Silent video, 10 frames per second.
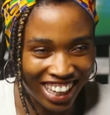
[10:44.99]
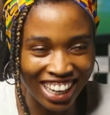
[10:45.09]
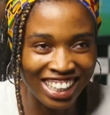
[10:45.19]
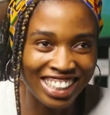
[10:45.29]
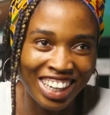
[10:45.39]

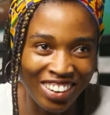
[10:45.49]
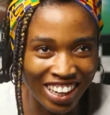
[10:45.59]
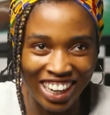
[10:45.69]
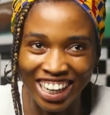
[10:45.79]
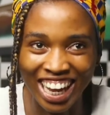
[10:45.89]
At least that
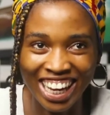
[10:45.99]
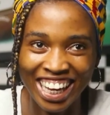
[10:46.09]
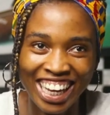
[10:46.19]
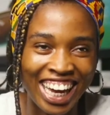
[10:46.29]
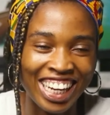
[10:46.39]
one I'll get
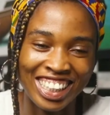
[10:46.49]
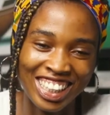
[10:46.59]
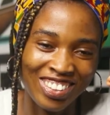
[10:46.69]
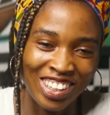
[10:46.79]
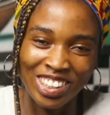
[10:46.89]
A, and it's
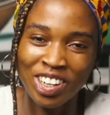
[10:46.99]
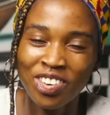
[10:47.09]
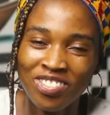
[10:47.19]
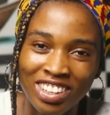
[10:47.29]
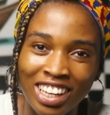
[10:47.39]
just going to
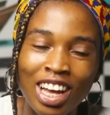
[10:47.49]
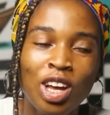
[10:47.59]
help me.